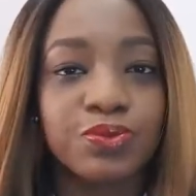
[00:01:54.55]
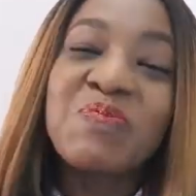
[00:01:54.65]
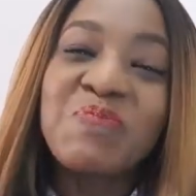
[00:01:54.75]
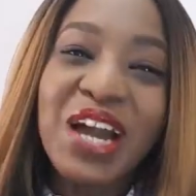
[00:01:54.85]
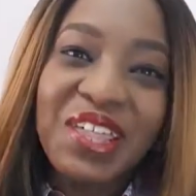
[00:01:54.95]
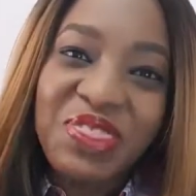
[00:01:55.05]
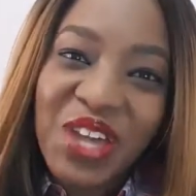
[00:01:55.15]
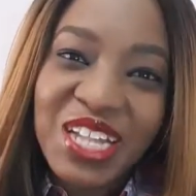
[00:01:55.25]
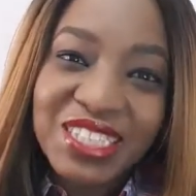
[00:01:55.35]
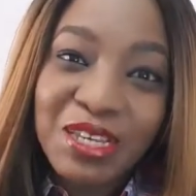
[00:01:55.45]
My
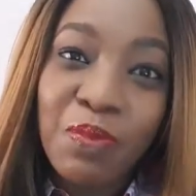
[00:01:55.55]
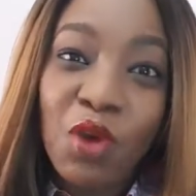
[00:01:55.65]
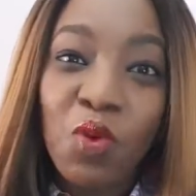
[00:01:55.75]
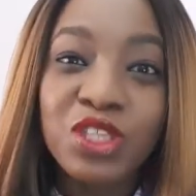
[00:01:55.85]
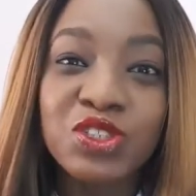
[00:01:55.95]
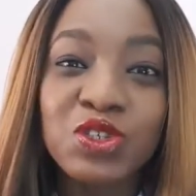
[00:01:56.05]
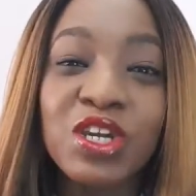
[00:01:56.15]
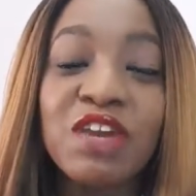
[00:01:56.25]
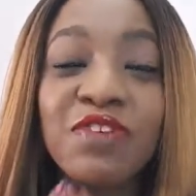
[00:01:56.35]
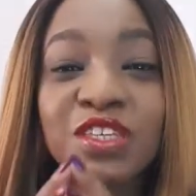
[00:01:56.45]
third tip on what to do
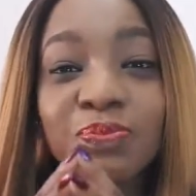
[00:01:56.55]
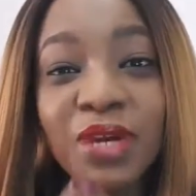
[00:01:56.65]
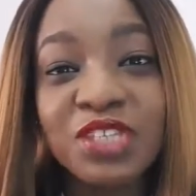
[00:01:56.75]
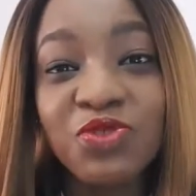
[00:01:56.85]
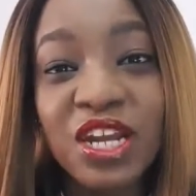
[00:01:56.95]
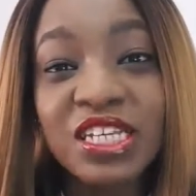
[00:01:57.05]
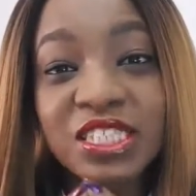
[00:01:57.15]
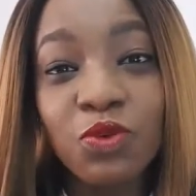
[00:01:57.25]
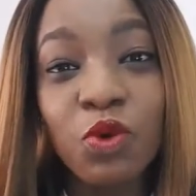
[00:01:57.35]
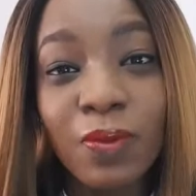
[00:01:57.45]
if his best friend is
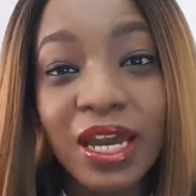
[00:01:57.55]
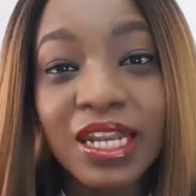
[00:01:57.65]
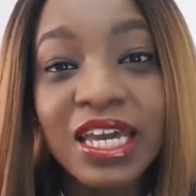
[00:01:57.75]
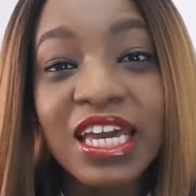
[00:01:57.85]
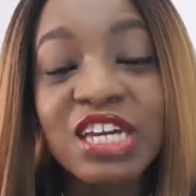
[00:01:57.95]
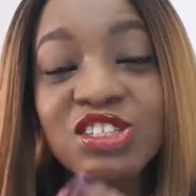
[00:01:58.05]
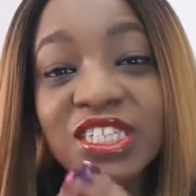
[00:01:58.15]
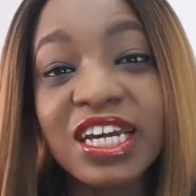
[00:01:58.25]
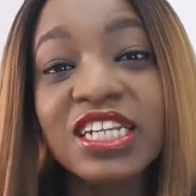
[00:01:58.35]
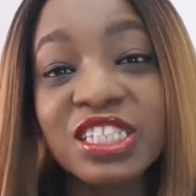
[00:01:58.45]
a woman is to
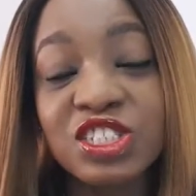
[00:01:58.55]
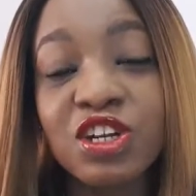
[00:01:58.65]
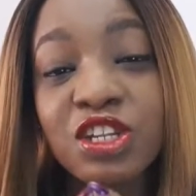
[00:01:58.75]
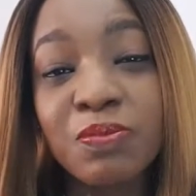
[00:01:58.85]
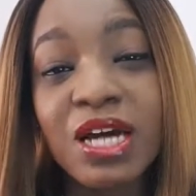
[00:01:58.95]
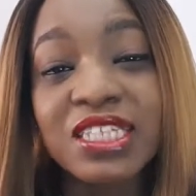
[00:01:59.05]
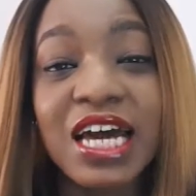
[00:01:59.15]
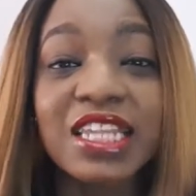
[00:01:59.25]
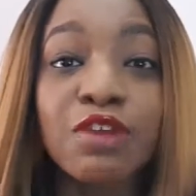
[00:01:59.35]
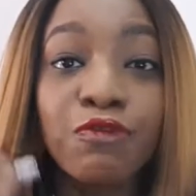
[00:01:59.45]
take a decision on the matter
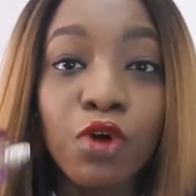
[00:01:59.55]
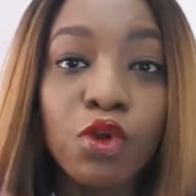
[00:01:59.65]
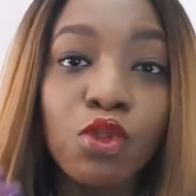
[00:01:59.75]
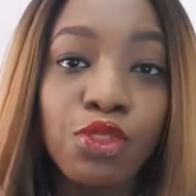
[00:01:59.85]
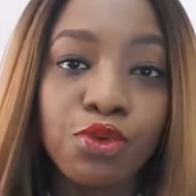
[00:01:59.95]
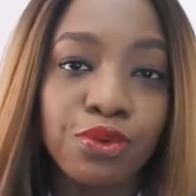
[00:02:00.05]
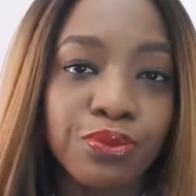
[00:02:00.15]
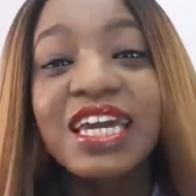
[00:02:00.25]
and then follow through.